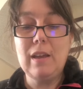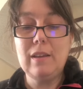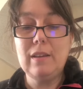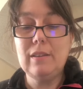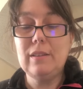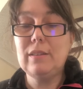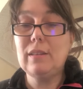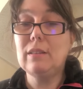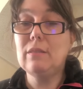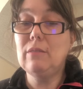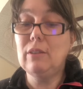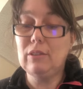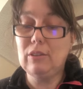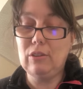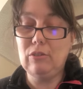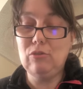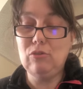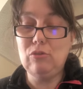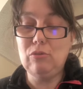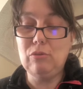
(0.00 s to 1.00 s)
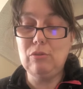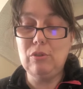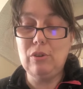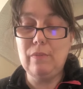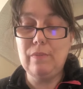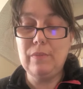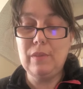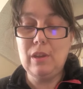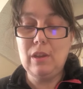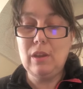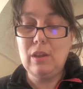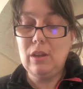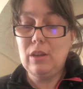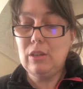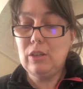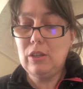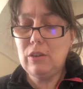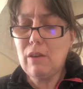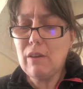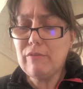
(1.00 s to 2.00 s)
Said ground control.
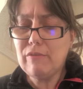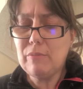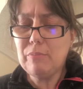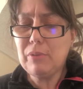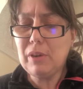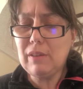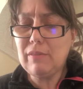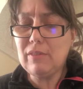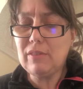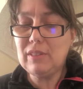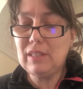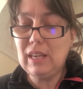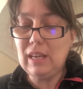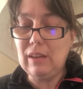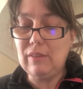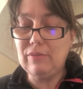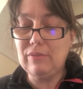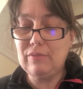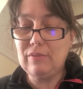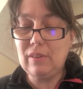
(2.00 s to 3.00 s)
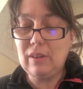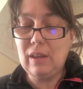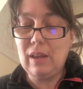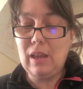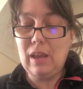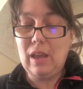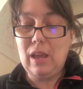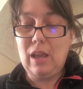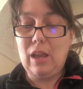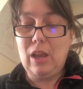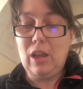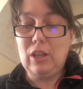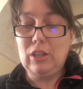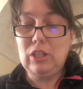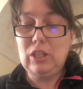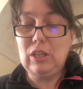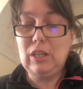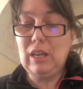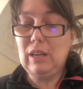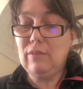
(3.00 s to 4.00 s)
Do you have the precious gift
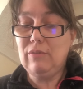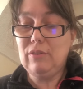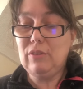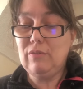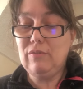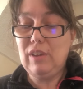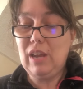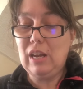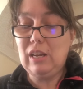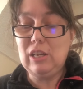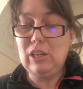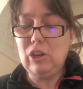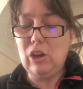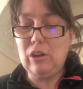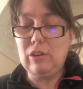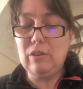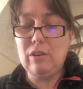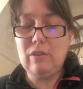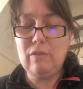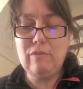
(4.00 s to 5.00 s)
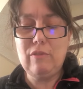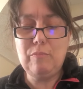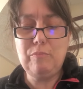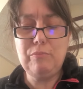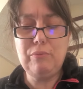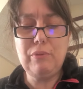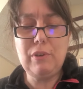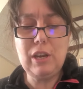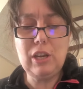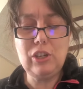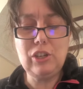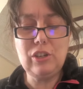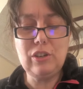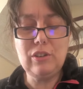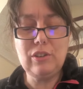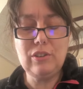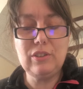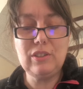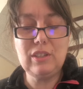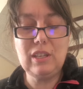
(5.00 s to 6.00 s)
to give to the alien? The
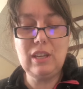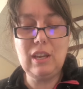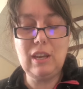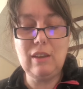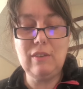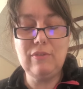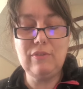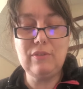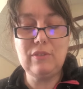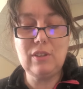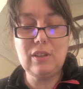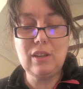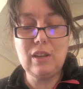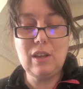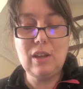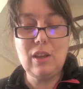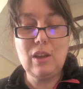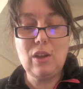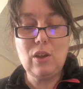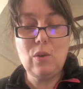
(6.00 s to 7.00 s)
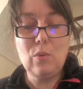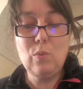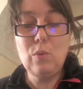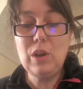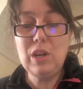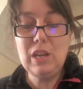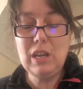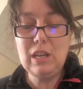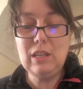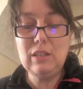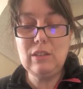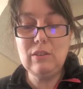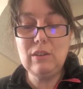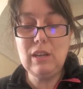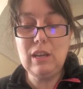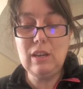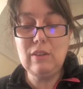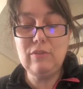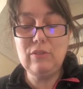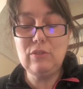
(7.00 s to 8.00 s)
precious gift we need to
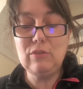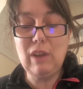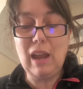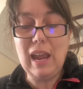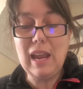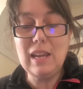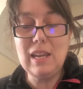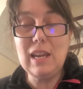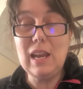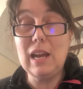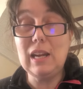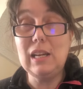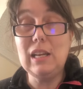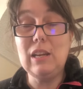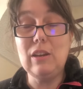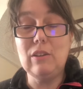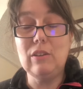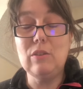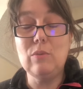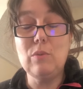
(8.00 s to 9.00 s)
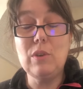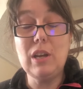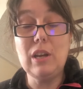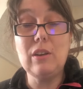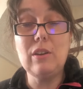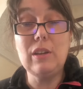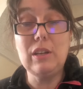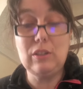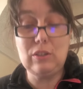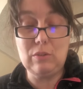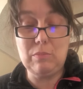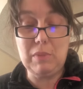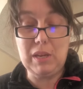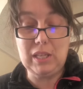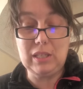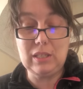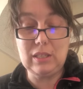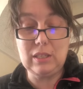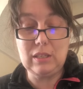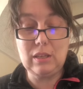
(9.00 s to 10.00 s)
give to any alien we are going to
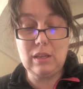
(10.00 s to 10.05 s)
meet?